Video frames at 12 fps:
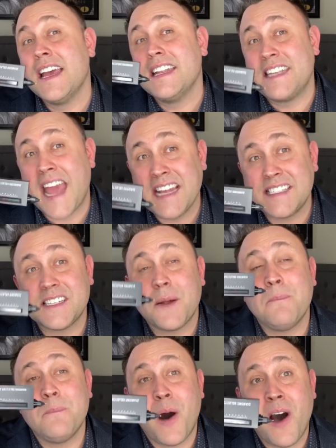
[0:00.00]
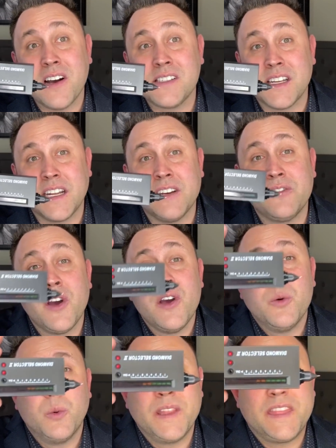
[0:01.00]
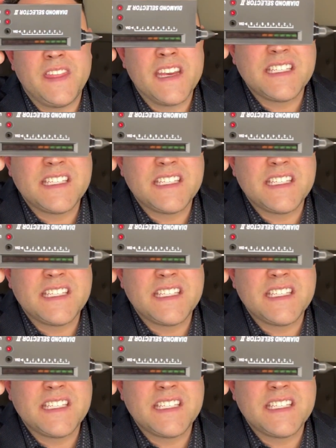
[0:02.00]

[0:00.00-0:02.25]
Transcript: test positive with this